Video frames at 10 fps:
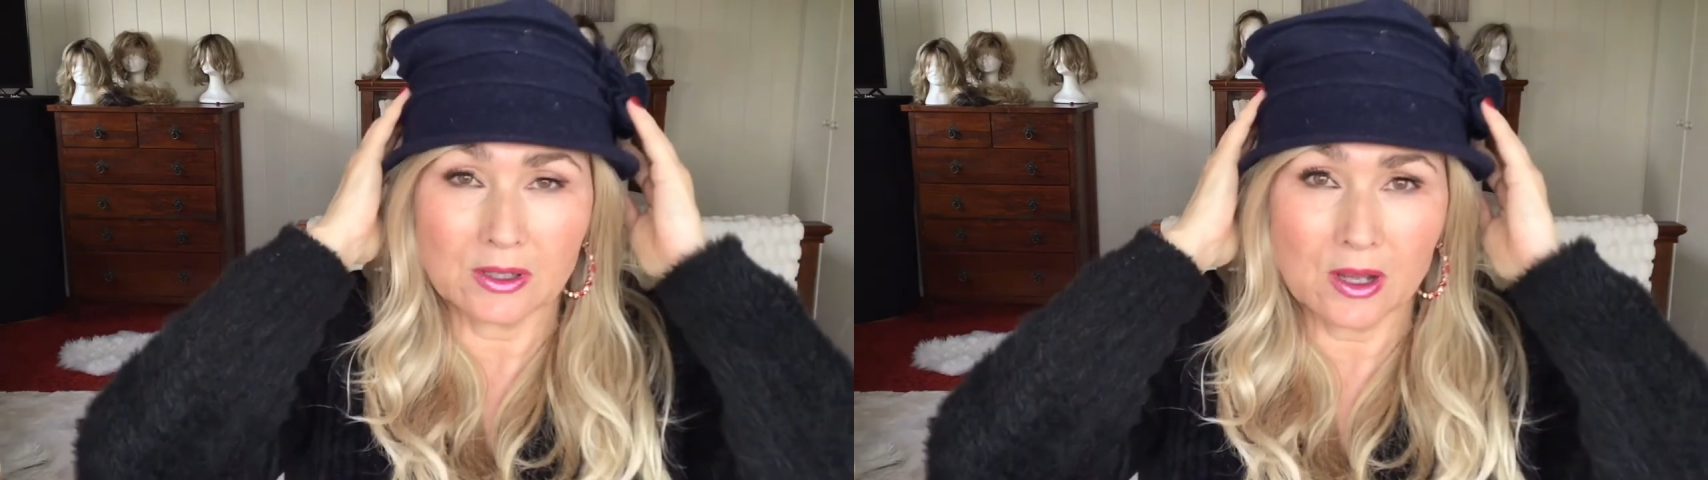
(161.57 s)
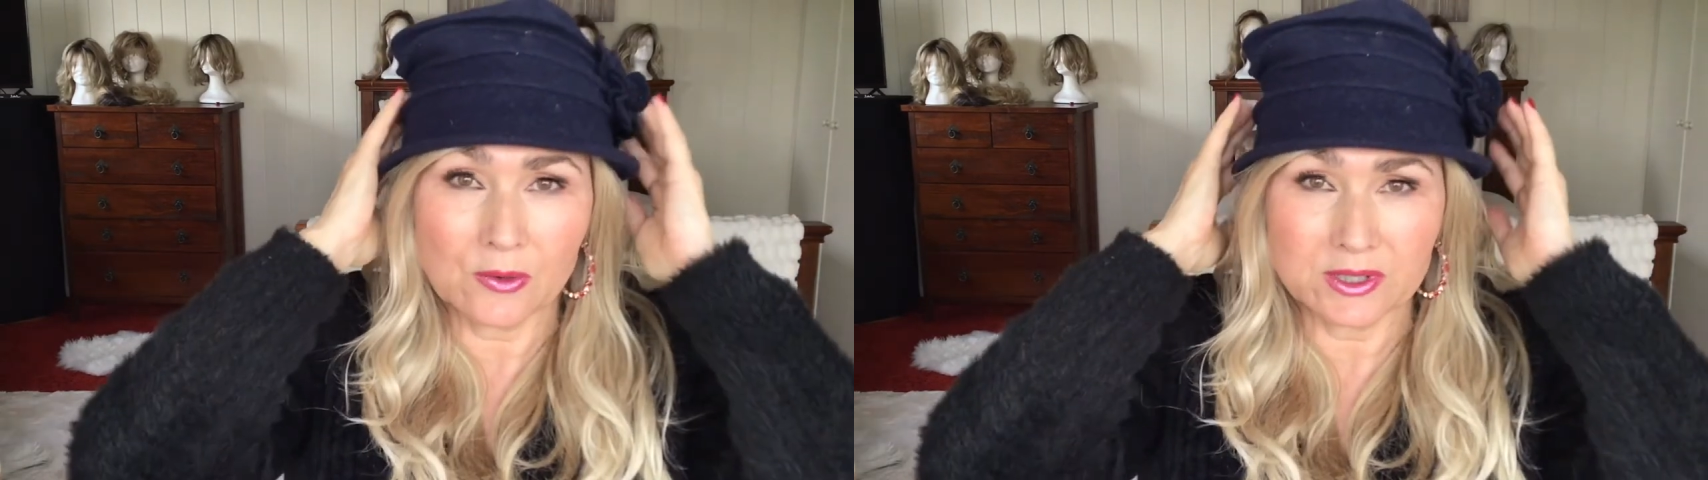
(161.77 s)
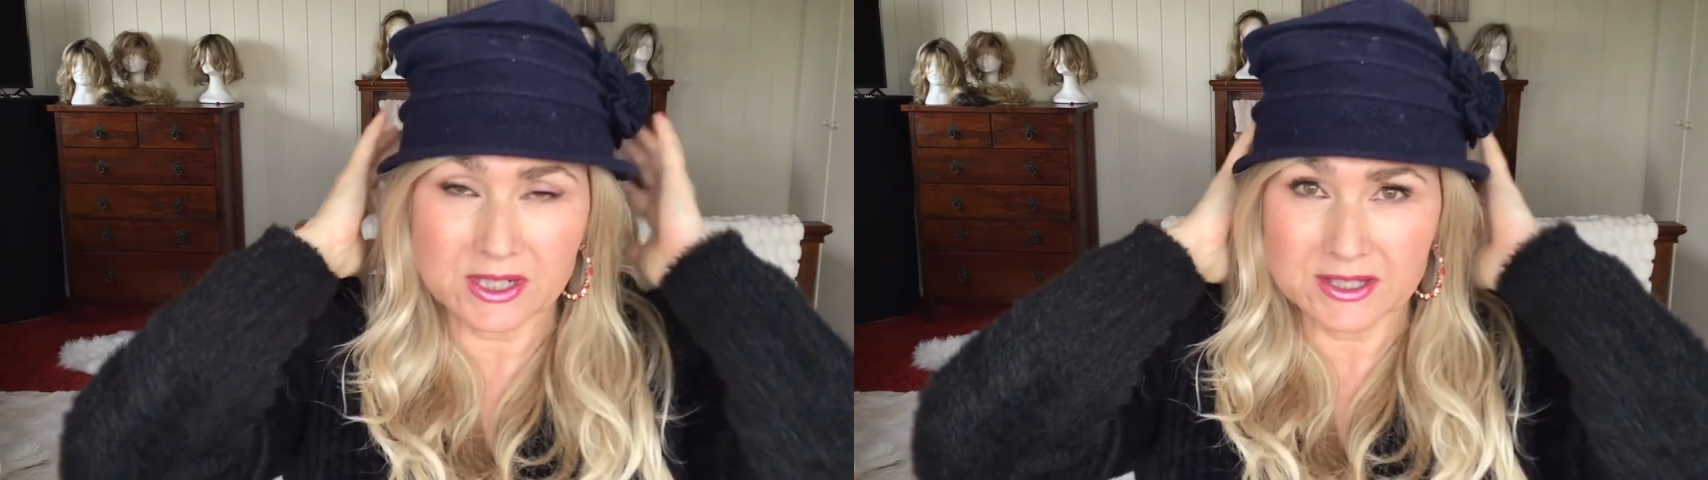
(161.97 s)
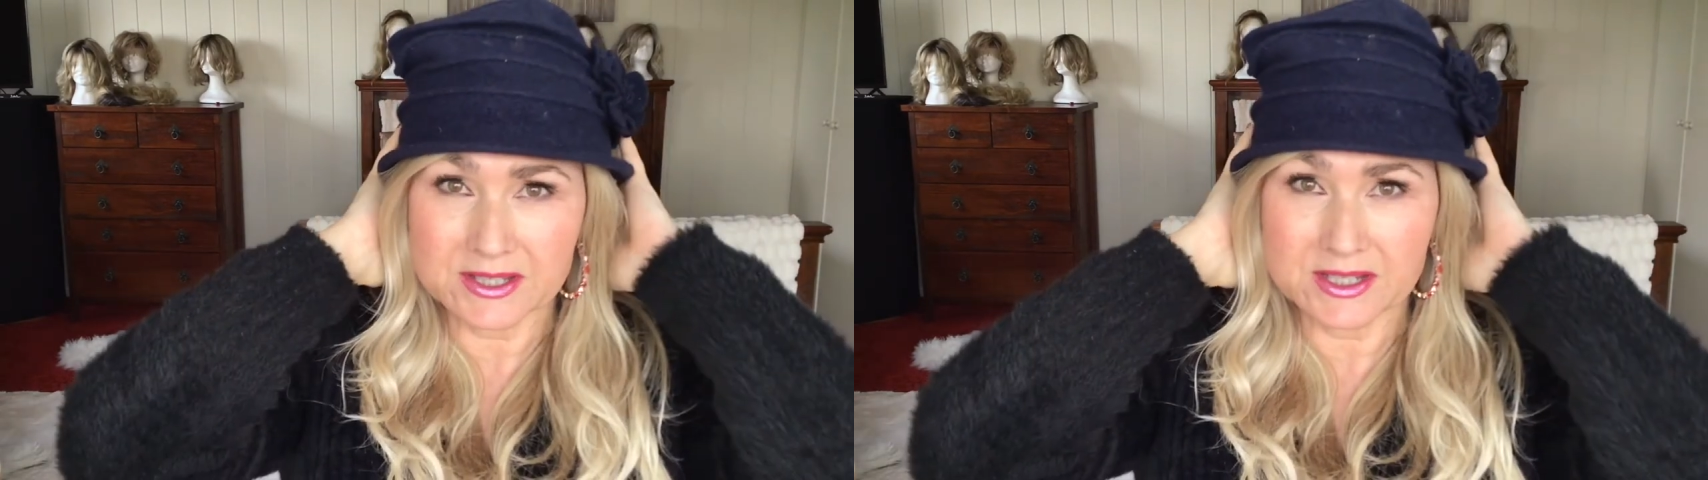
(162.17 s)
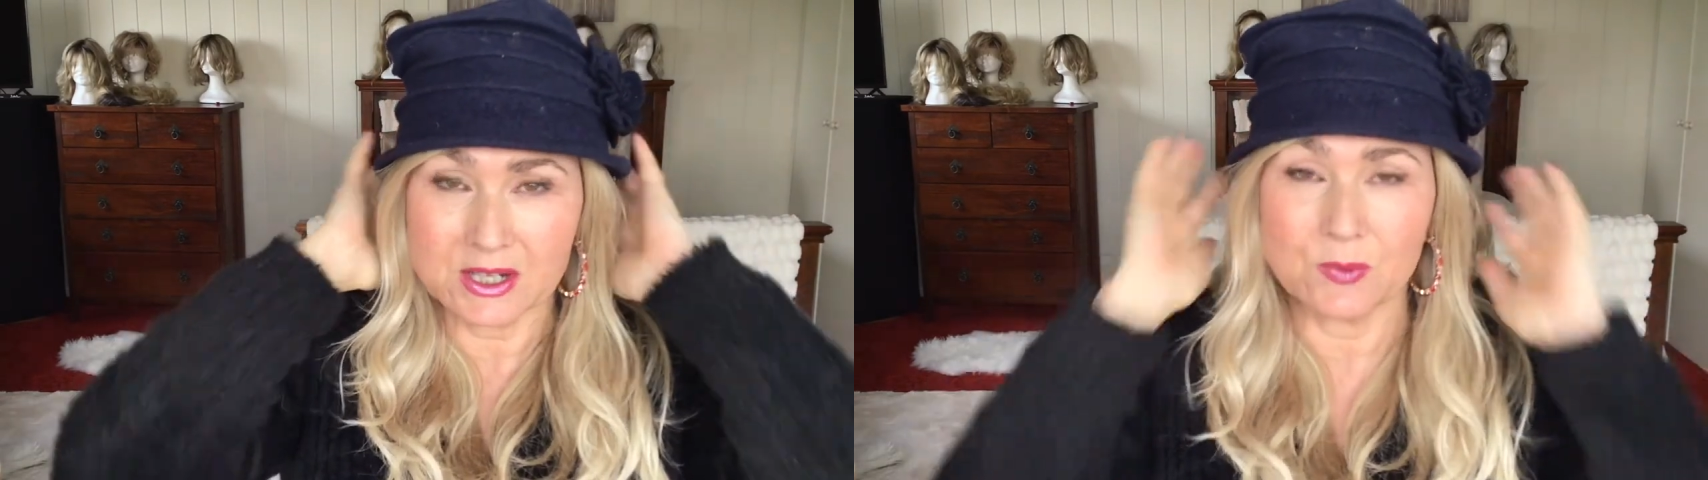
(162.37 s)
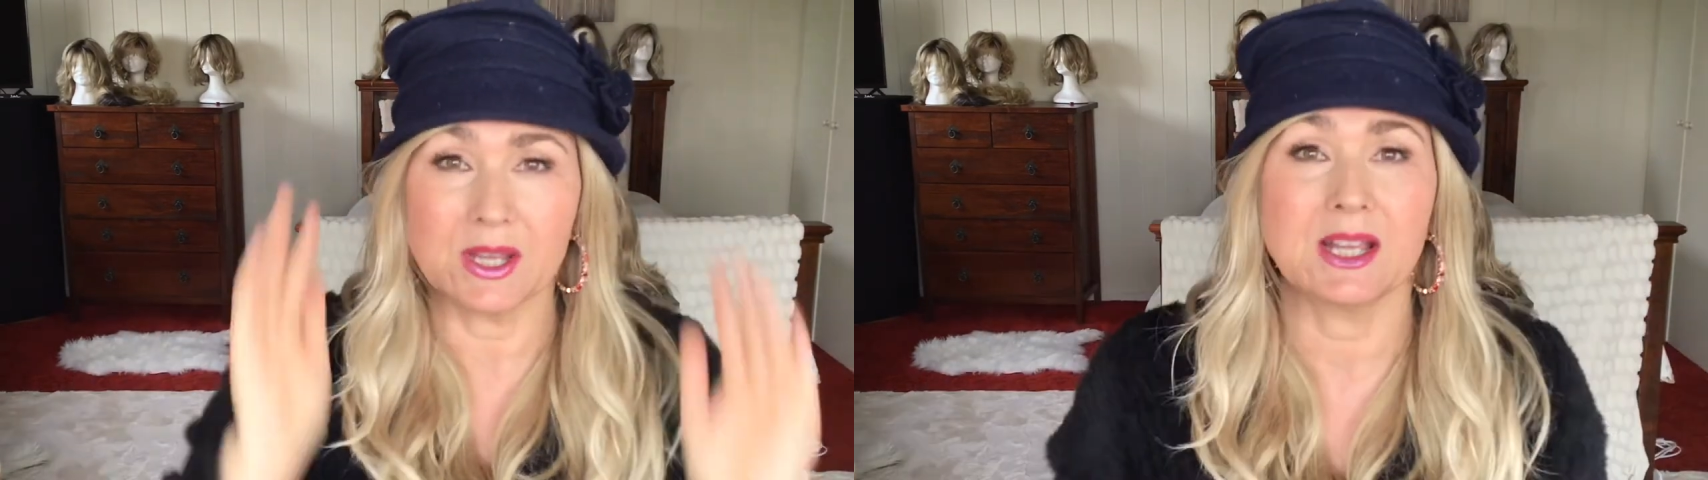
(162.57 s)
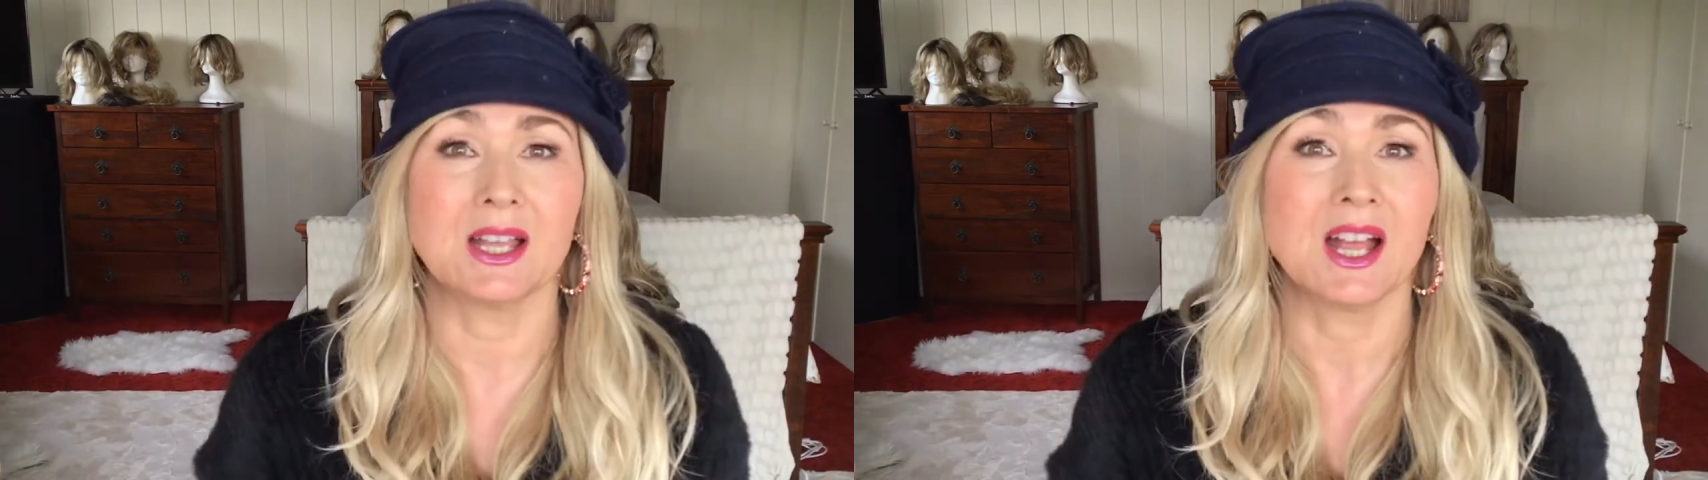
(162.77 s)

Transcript: lower density wig